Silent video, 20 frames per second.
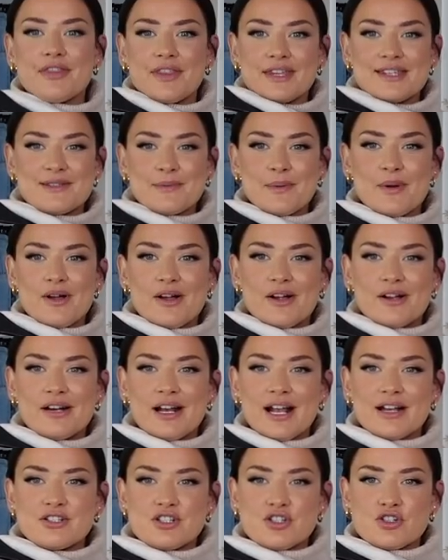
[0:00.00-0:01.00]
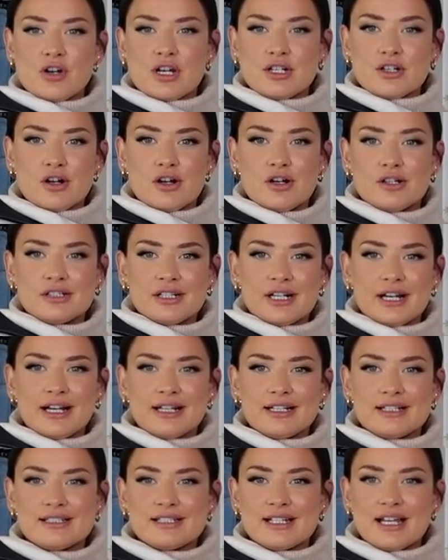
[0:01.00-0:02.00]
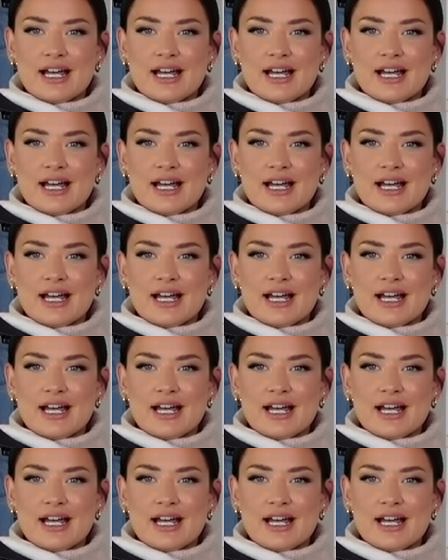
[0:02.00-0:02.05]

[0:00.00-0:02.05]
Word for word: This one I just tried on and